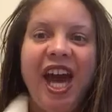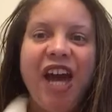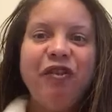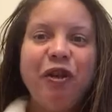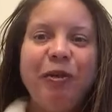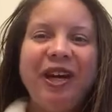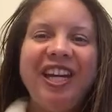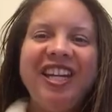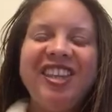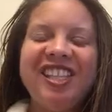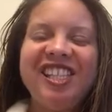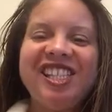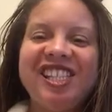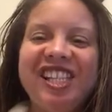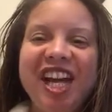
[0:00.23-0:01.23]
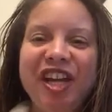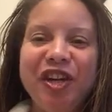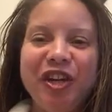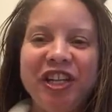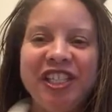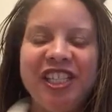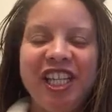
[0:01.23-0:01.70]
Hi, everybody. This is
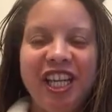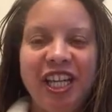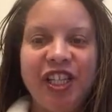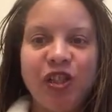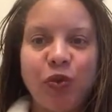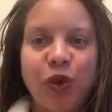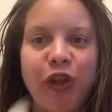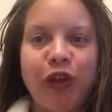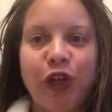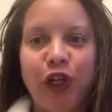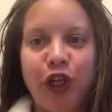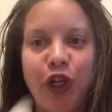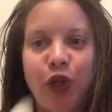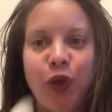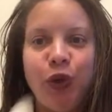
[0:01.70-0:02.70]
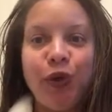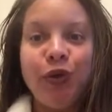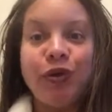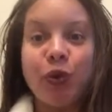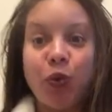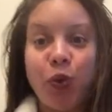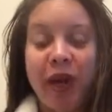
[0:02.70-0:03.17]
Tanya Ortiz with
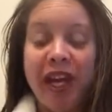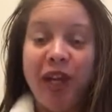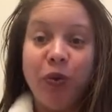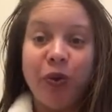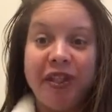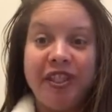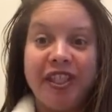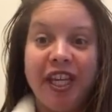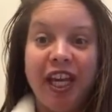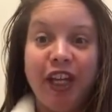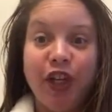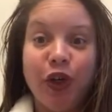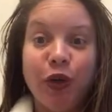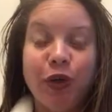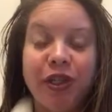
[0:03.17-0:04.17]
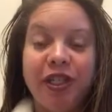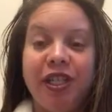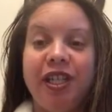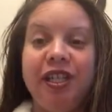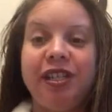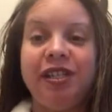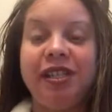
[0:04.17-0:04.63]
Lose Weight with
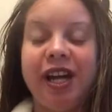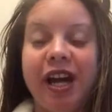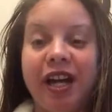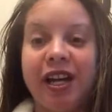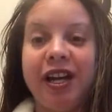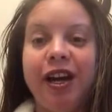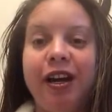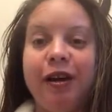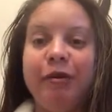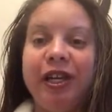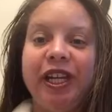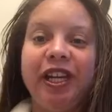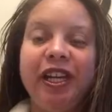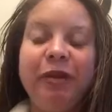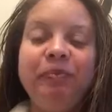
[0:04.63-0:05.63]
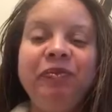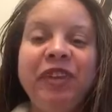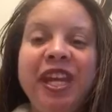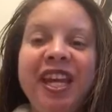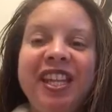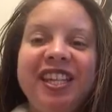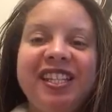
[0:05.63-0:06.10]
TanyaOrtiz.com. Again,
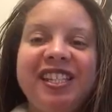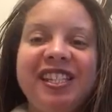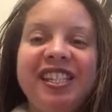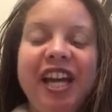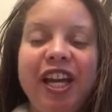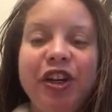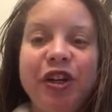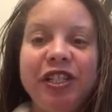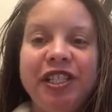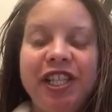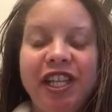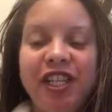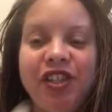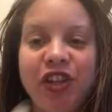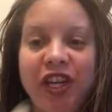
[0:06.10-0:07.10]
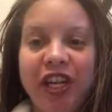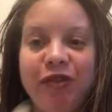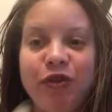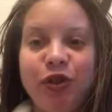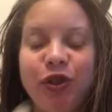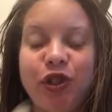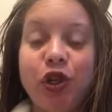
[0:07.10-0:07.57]
this is Tanya Ortiz. All you
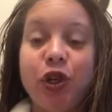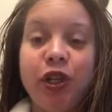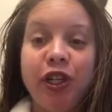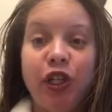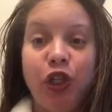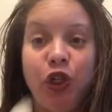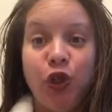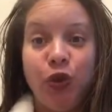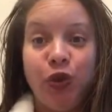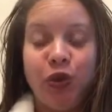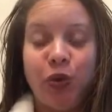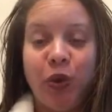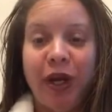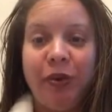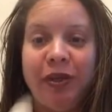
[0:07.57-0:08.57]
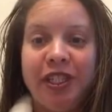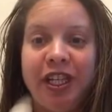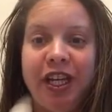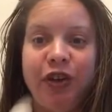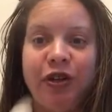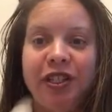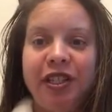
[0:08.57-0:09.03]
have to do is go to Lose Weight with
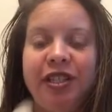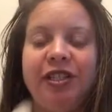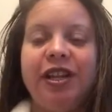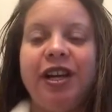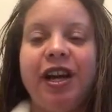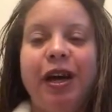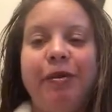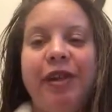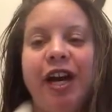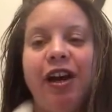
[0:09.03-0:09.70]
TanyaOrtiz.com.